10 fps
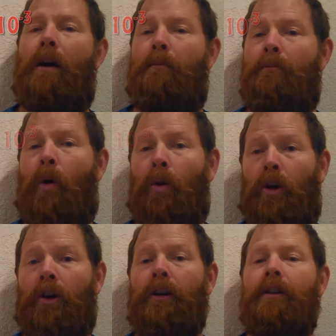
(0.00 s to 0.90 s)

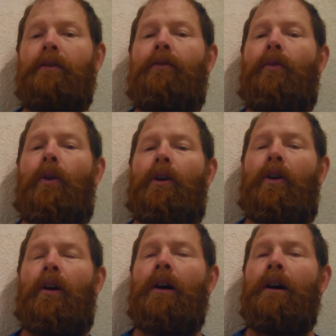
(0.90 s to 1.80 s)
molar for
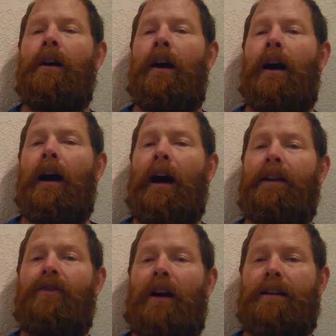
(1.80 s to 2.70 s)
your
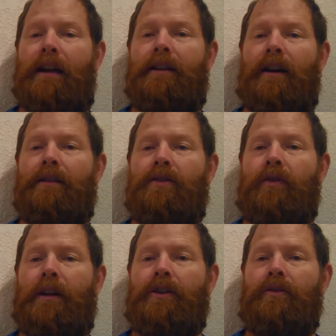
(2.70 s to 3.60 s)
hydroxide
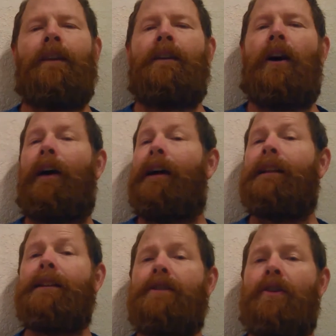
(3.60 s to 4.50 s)
concentration. All right,
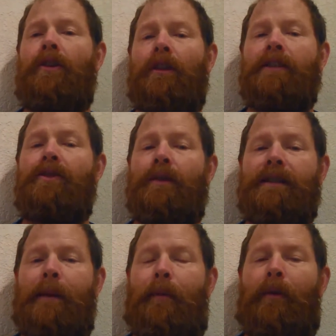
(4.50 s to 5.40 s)
let's do a
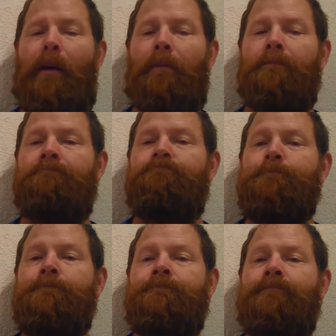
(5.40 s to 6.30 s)
sample problem.
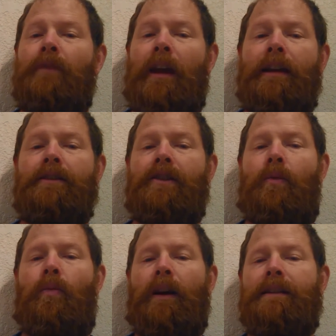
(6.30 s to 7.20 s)
Okay, so
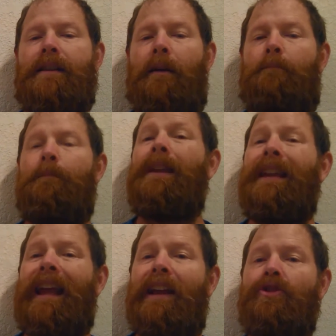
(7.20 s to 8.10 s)
what is the
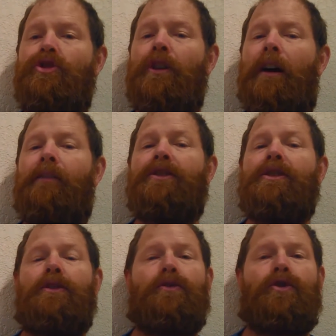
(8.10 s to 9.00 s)
pH of a
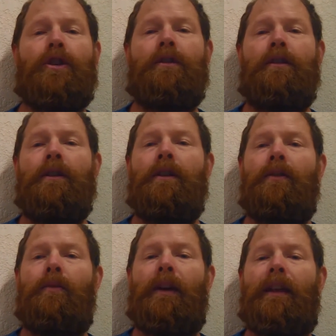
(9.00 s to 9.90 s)
solution
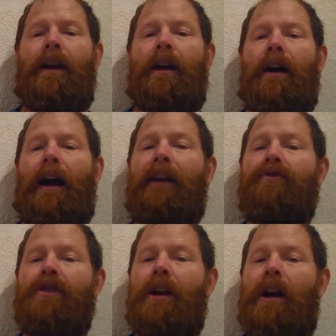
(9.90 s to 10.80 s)
with a
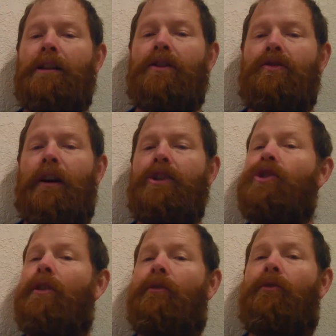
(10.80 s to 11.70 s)
hydrogen
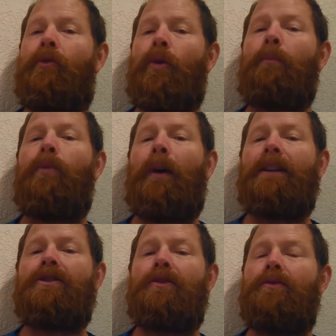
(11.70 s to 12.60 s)
concentration of
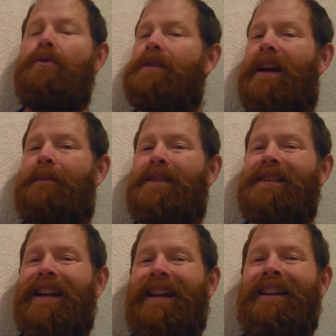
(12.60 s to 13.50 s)
4.2 times
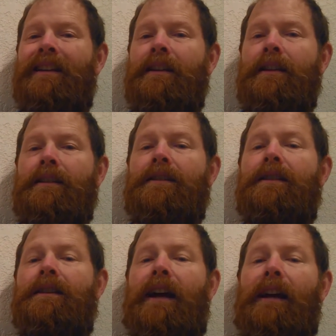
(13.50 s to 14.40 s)
10 to
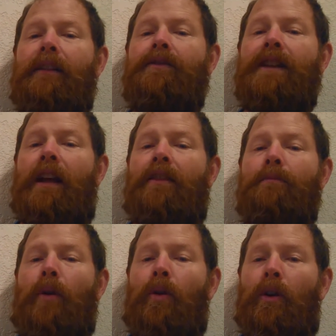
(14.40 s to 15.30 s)
the negative 10th
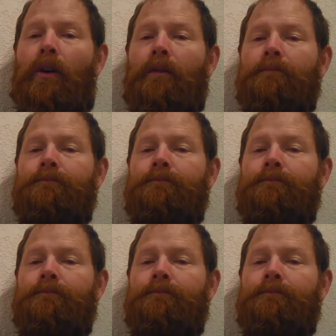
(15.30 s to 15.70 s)
molar?